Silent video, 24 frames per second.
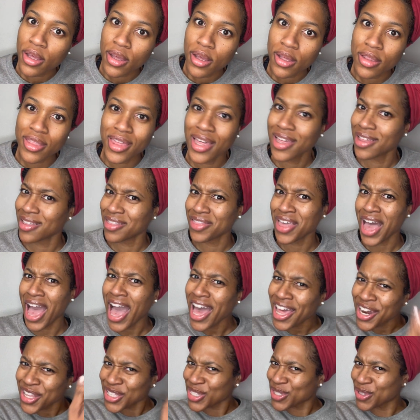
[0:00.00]
The
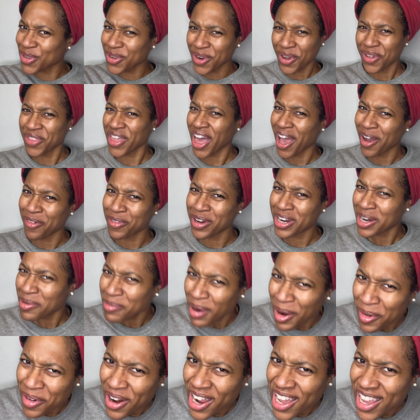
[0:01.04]
attitude on that one, am
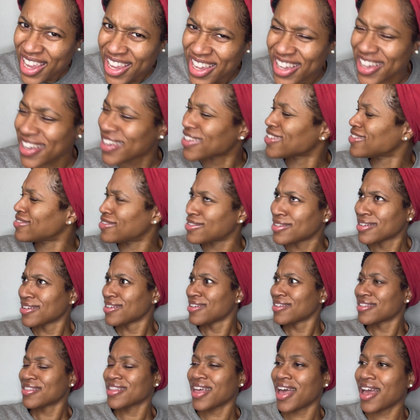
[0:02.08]
I right?
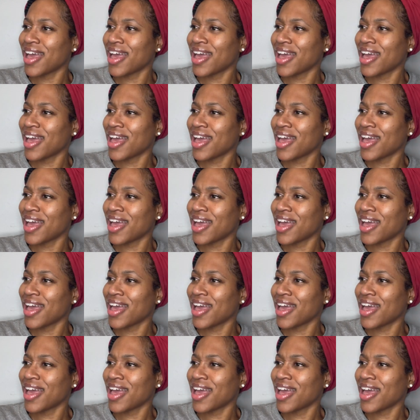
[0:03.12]
The